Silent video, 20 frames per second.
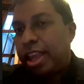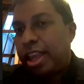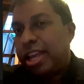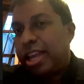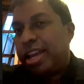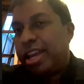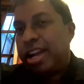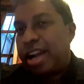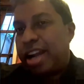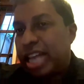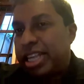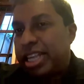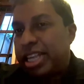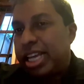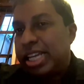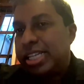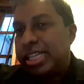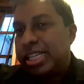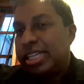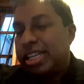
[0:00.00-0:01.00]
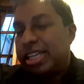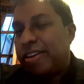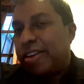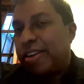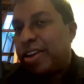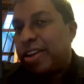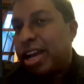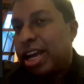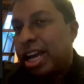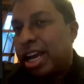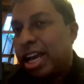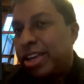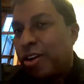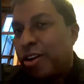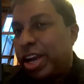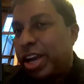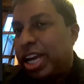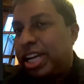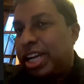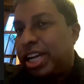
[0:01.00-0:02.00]
Another is your
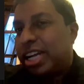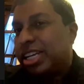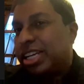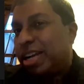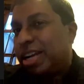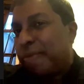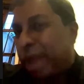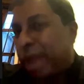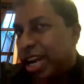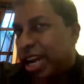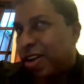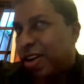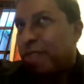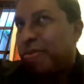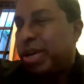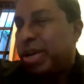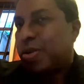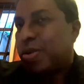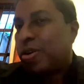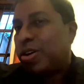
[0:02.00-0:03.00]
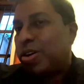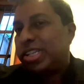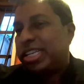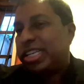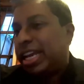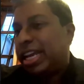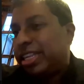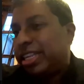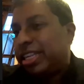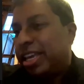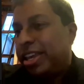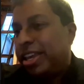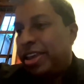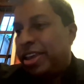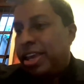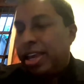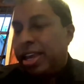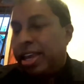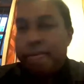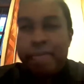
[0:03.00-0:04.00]
intention might not be to cause death,
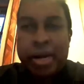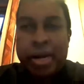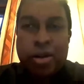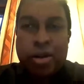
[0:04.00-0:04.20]
but to